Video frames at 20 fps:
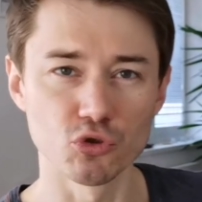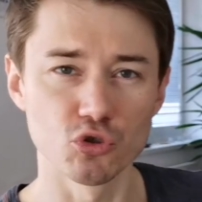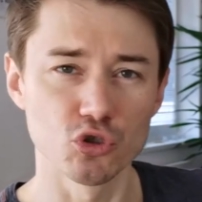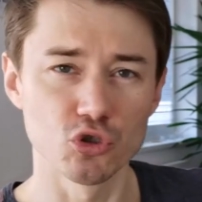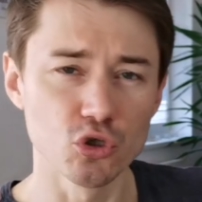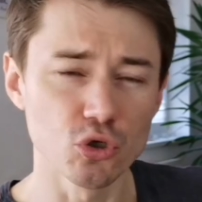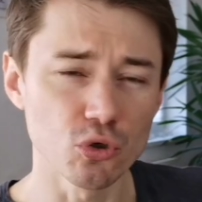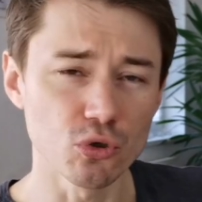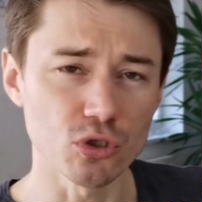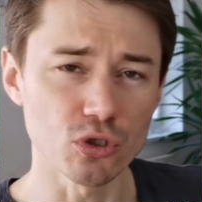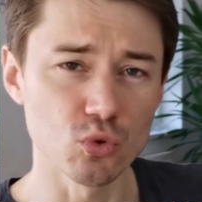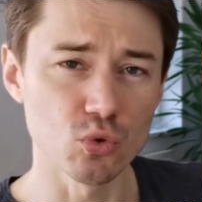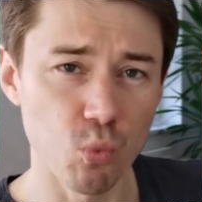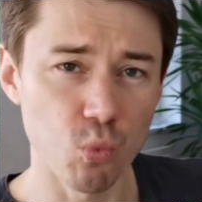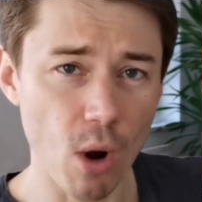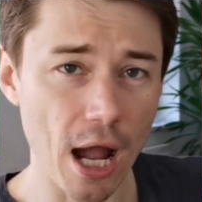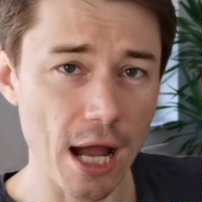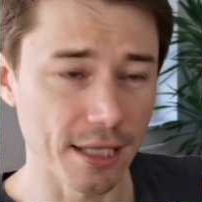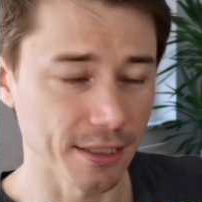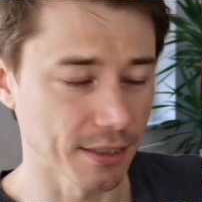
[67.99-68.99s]
So choose
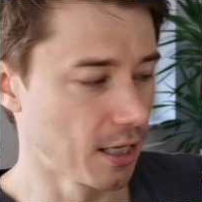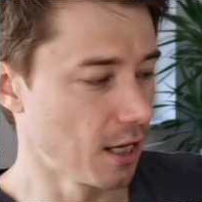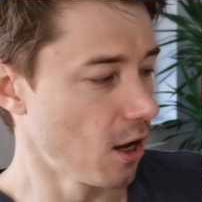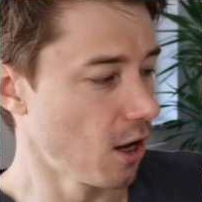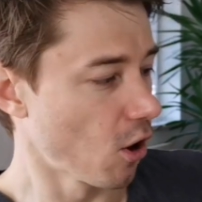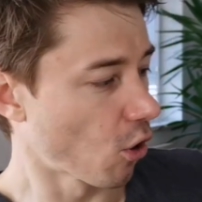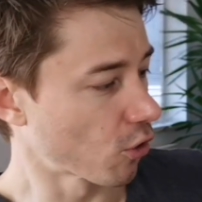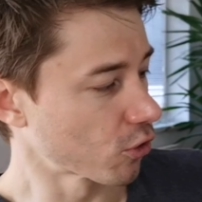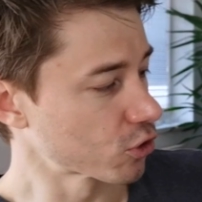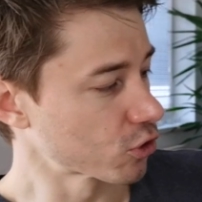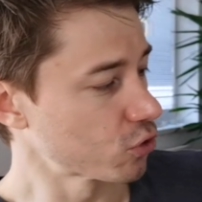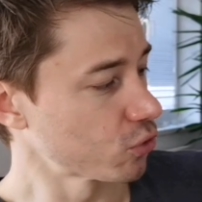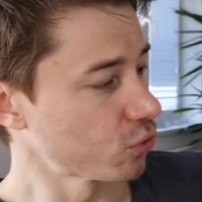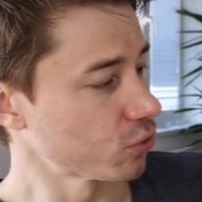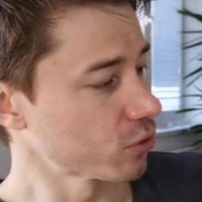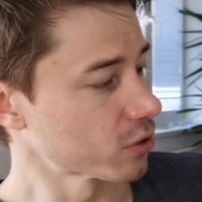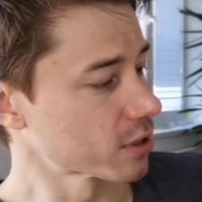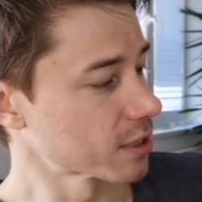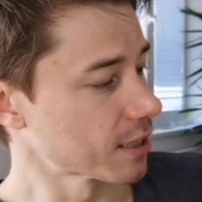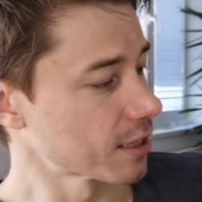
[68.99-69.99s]
one, or
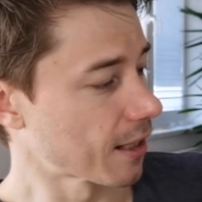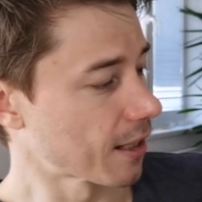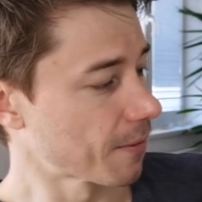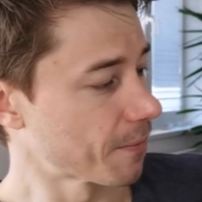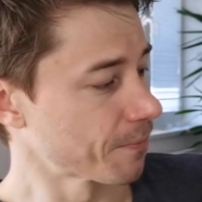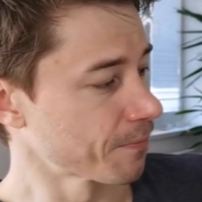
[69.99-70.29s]
choose